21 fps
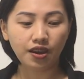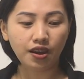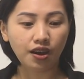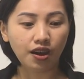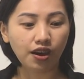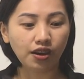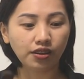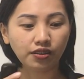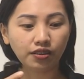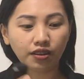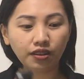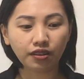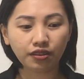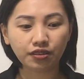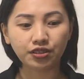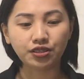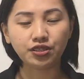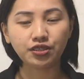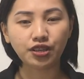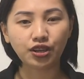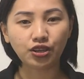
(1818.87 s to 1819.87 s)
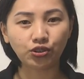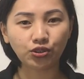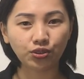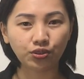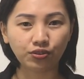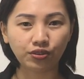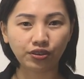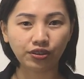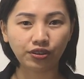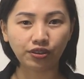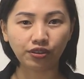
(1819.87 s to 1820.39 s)
another station or
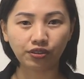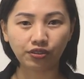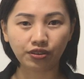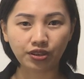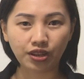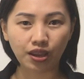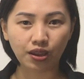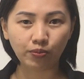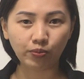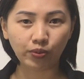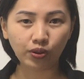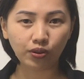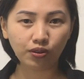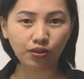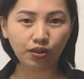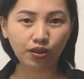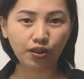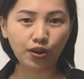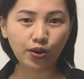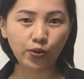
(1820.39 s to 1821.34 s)
another table